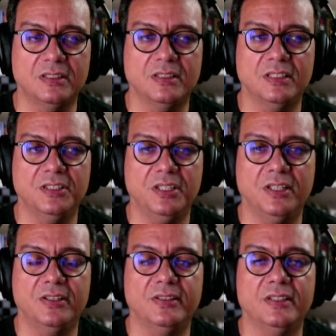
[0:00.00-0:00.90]
each
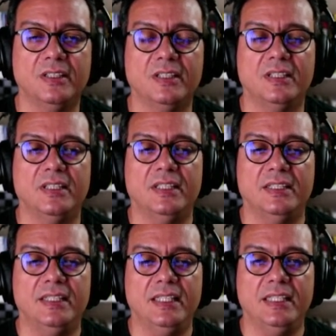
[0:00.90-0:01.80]
other,
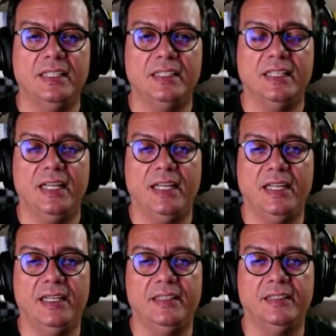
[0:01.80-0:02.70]
they
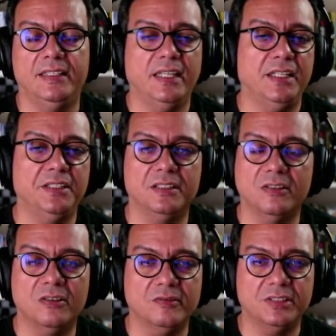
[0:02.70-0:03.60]
can engage in the
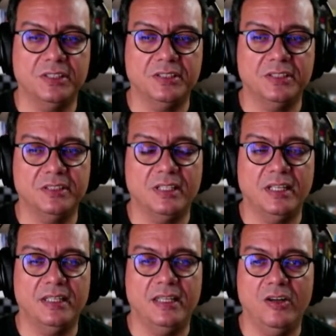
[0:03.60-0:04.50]
conversations
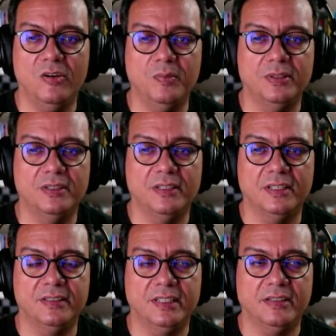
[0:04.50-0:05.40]
that help
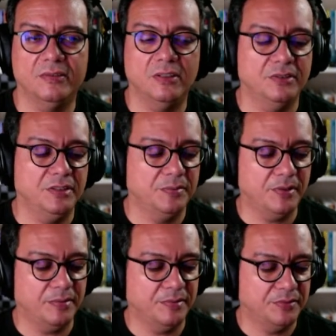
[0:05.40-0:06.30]
untangle all these
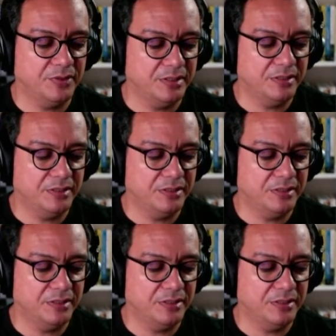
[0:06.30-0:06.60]
problems, right?